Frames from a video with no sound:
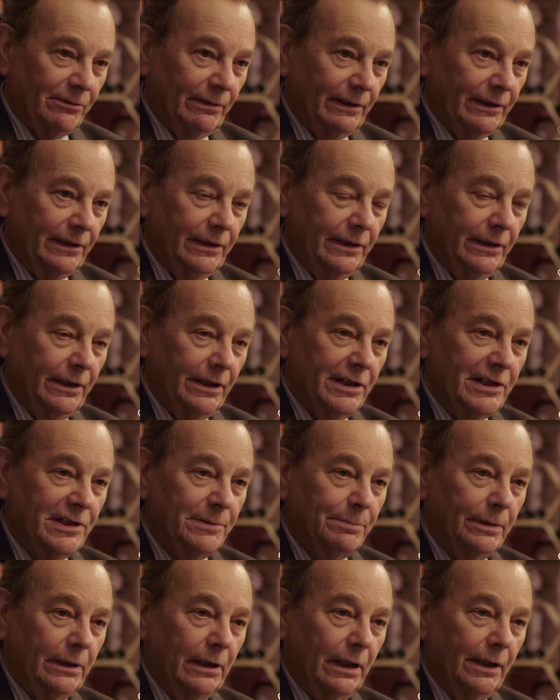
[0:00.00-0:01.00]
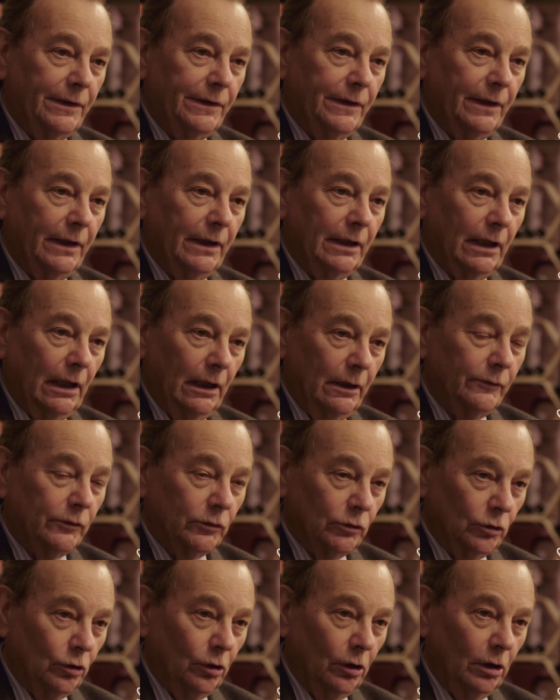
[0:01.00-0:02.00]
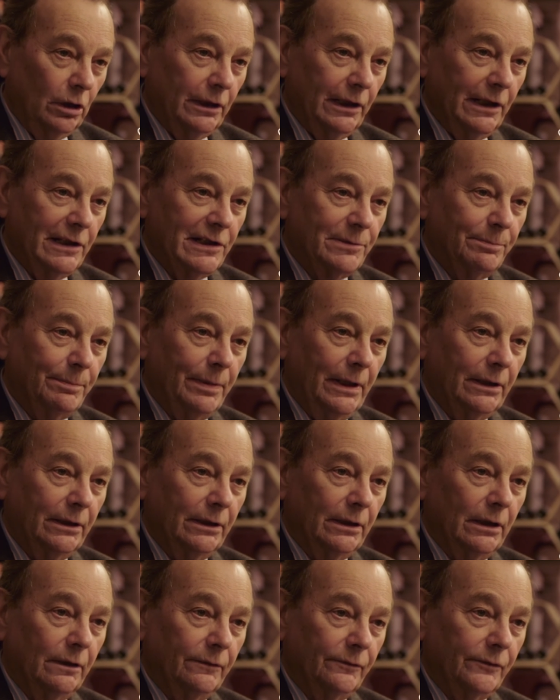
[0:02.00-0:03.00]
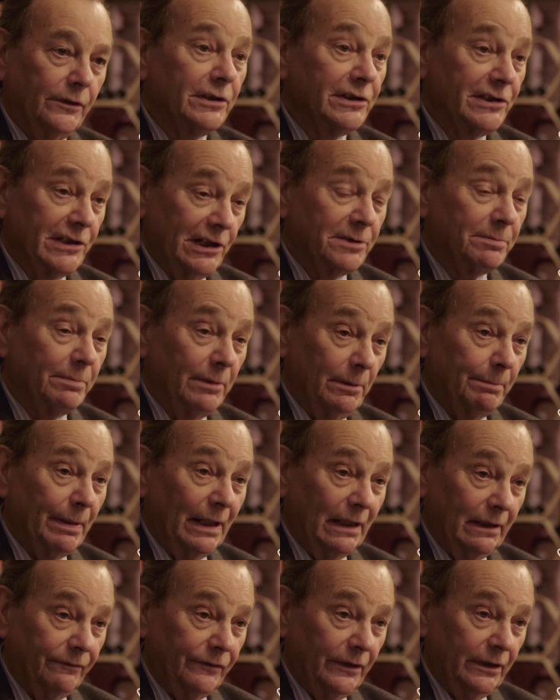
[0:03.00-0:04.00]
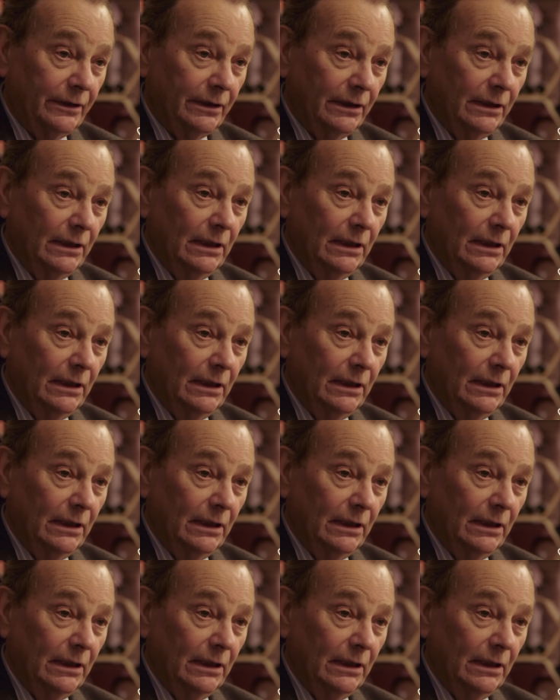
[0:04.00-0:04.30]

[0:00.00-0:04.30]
20 years, but I think overall it's been of considerable benefit,